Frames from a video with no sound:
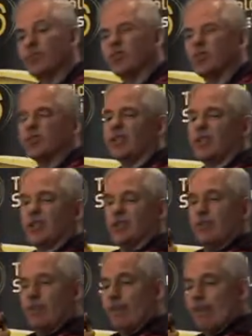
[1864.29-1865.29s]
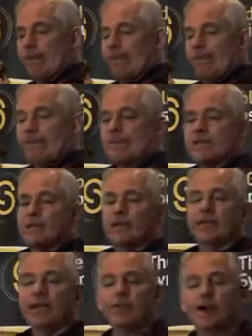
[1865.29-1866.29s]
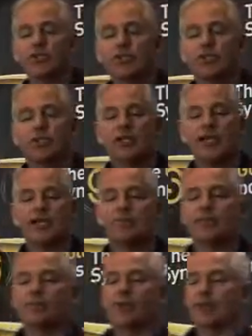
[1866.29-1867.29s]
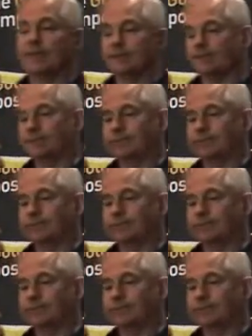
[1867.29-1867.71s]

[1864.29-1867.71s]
sort of ending. Now, bubbles are due to excess money.